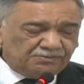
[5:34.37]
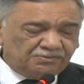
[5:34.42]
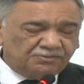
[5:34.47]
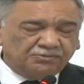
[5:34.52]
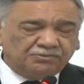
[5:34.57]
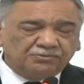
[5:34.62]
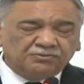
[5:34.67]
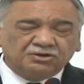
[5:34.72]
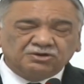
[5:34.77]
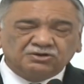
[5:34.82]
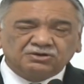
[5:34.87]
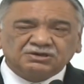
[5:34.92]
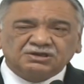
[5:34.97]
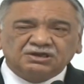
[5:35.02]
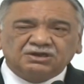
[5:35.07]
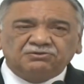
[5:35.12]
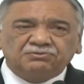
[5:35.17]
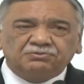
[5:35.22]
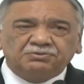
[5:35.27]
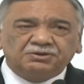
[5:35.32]
because
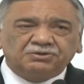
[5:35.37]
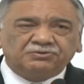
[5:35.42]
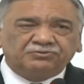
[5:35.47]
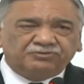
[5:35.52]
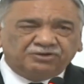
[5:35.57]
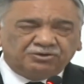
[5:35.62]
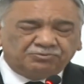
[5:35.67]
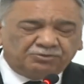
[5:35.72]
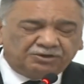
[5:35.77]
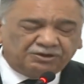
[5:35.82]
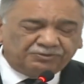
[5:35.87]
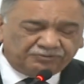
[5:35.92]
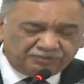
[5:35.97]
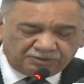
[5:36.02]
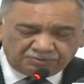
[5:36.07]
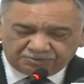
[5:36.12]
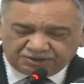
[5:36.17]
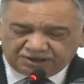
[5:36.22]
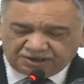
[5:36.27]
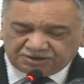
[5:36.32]
there
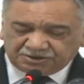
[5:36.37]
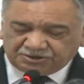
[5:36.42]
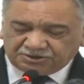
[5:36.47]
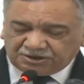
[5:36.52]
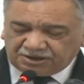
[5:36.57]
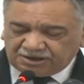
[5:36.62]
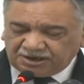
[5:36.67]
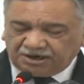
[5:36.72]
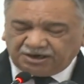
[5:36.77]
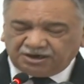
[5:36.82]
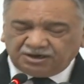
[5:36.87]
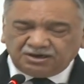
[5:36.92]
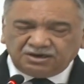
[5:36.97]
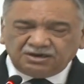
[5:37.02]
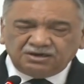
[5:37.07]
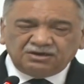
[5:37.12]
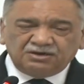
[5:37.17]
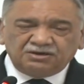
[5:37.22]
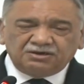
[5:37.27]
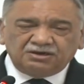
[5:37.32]
will be a yearning
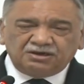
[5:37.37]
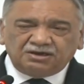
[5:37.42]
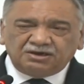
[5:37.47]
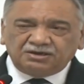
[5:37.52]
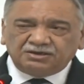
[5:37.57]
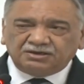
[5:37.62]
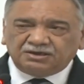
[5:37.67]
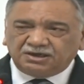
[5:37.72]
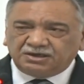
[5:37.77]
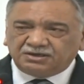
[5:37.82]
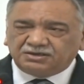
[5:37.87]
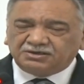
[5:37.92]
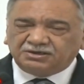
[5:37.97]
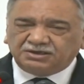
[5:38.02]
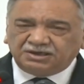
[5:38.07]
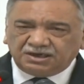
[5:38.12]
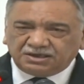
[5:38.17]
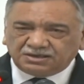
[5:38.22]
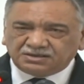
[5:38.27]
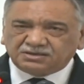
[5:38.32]
that
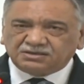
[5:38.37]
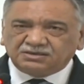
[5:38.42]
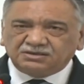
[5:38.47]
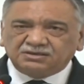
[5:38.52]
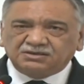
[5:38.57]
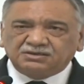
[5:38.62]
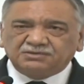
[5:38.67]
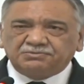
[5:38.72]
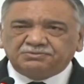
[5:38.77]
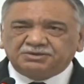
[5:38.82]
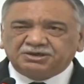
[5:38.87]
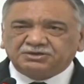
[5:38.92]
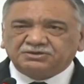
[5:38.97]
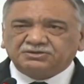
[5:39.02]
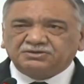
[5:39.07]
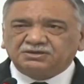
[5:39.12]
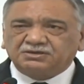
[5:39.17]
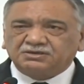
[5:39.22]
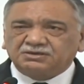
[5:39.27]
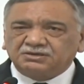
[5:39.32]
yes, this is a better
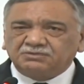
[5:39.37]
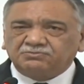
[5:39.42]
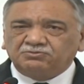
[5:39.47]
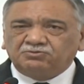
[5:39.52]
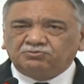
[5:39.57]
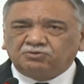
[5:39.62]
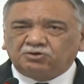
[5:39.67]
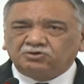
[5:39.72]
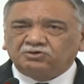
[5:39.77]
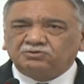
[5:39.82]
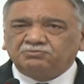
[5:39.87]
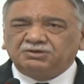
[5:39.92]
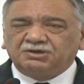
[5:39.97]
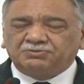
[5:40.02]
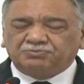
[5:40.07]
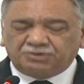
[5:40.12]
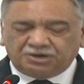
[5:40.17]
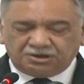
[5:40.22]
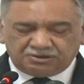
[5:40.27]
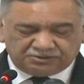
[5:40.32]
system, we want to be a
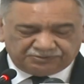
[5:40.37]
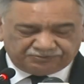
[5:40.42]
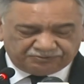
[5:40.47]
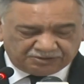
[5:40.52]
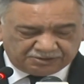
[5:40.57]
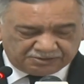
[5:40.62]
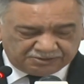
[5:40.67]
part of it.